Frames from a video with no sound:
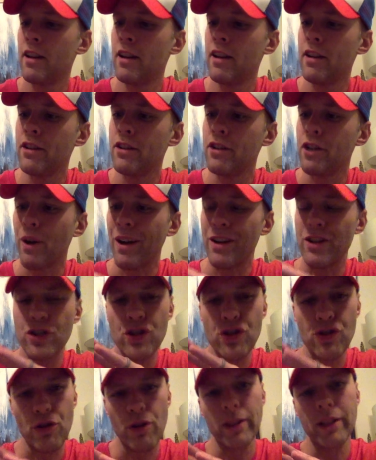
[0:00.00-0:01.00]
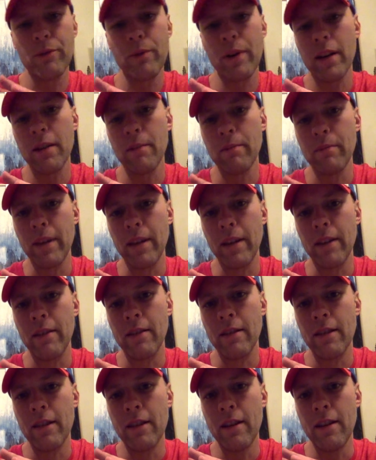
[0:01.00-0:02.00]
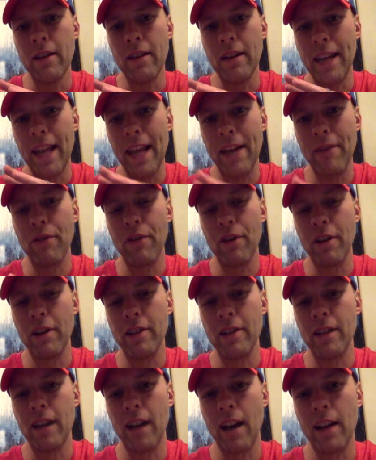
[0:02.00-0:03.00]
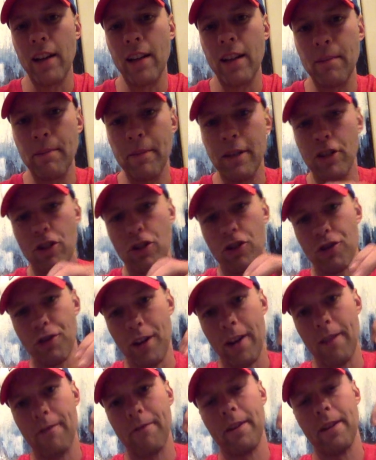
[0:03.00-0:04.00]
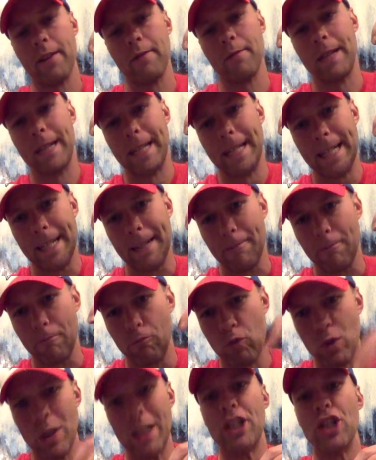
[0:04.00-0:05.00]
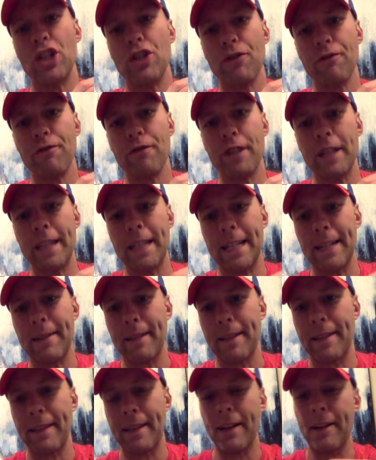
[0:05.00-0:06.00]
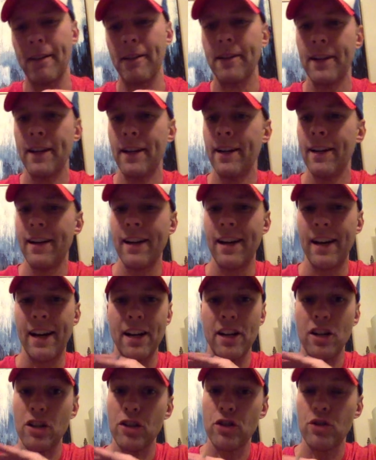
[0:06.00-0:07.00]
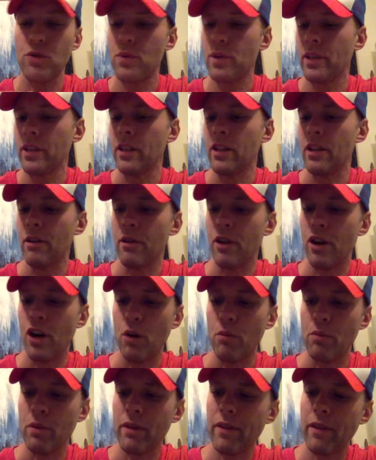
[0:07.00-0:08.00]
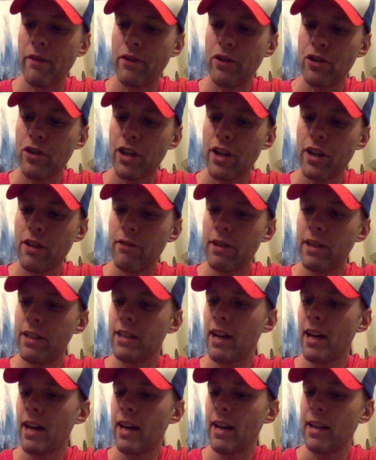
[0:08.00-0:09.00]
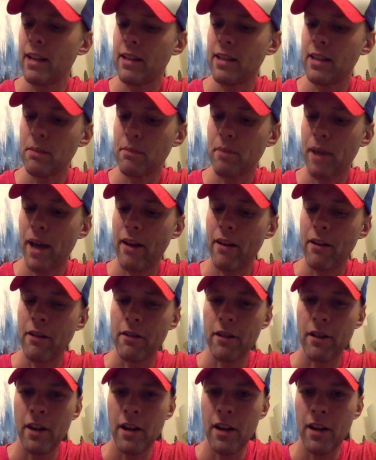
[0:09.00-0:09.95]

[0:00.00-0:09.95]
So I'd strongly recommend never untying them and just try to find a way to kind of wedge your foot down in there, because there's really no hope of ever trying to retie it in this pattern.